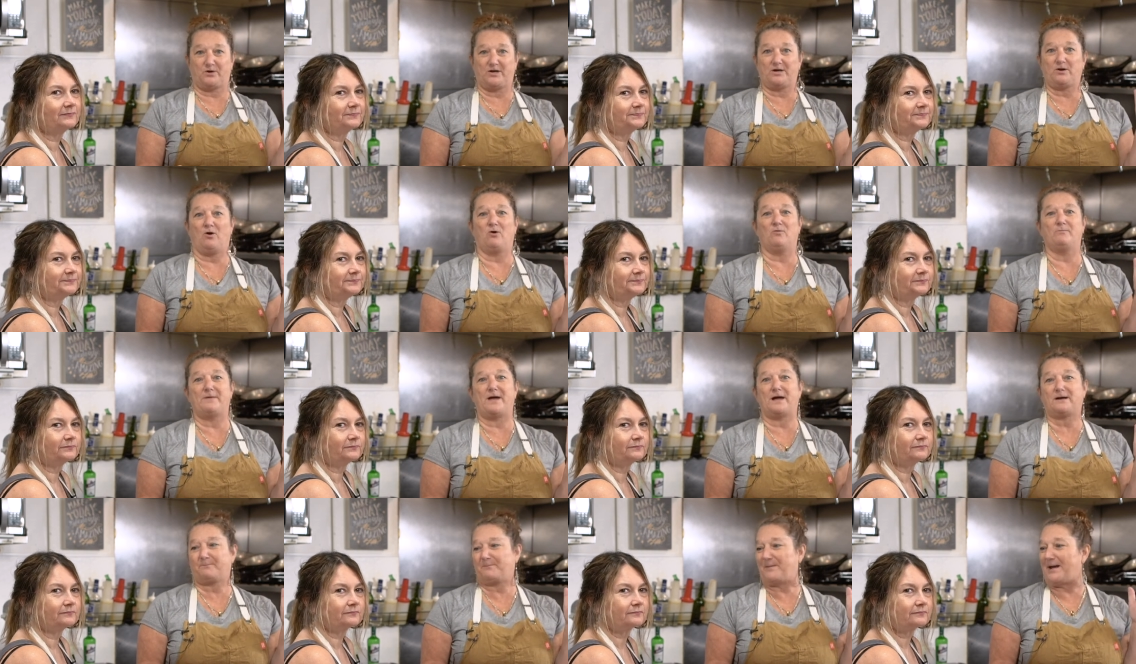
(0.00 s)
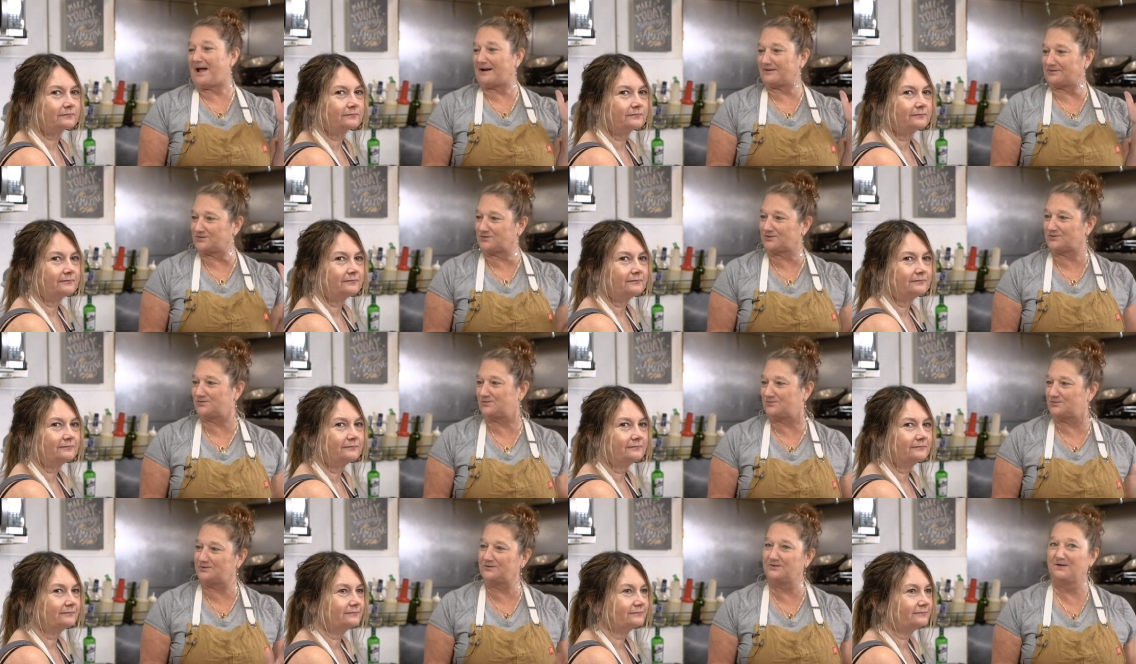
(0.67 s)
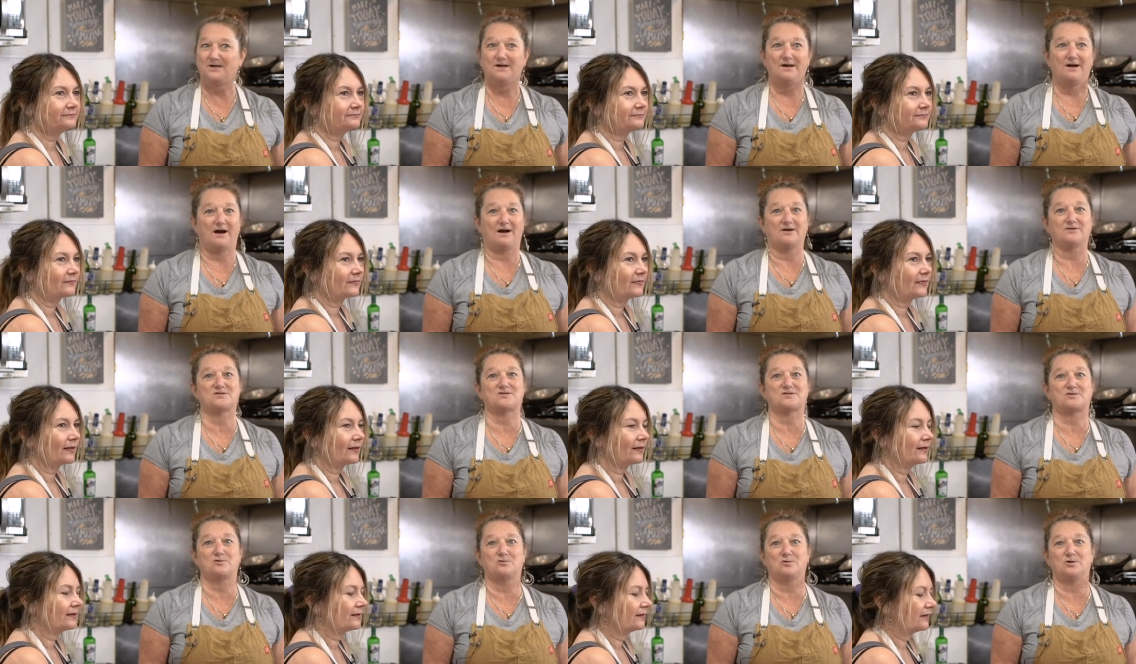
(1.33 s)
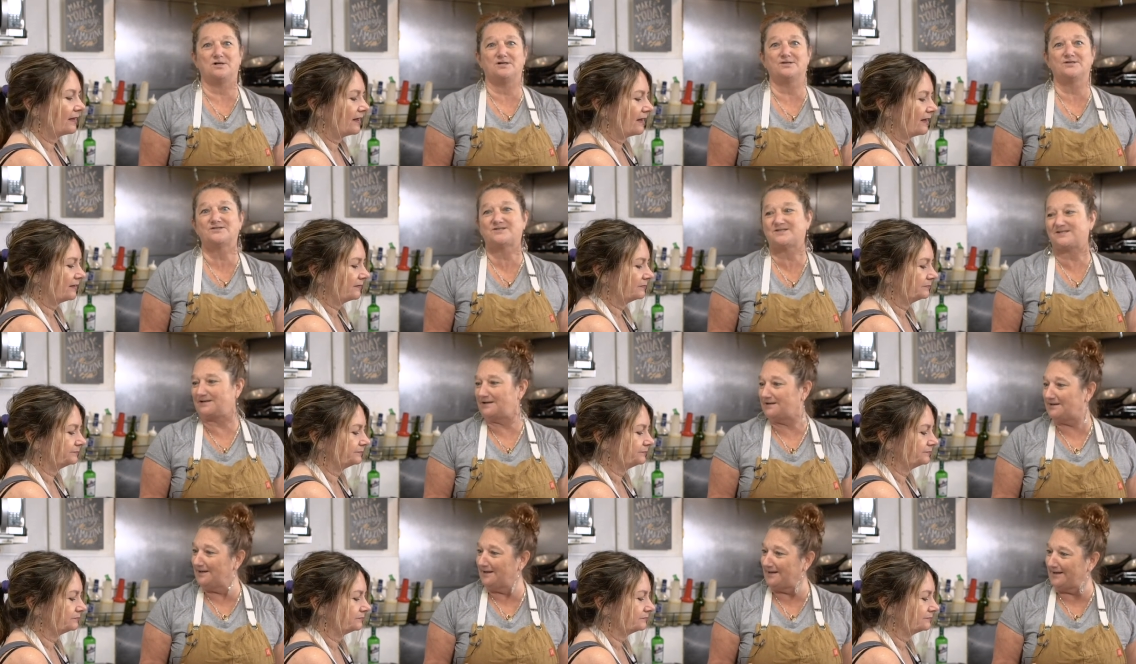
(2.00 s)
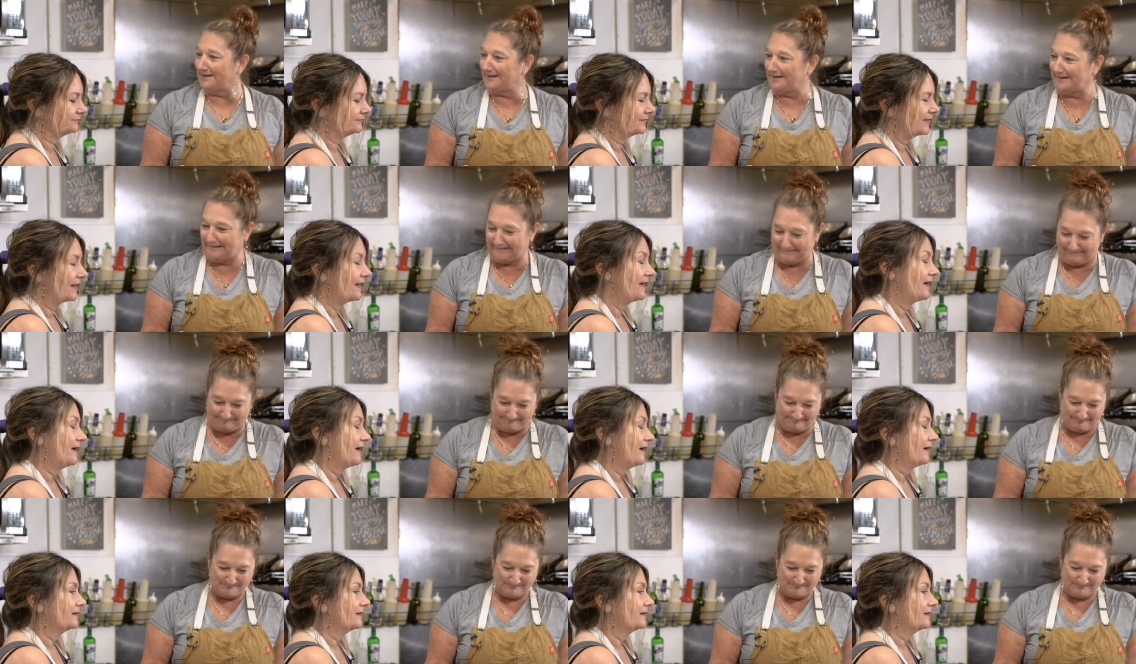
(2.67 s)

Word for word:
Speaker 1: bring home ec back to our schools. Yeah.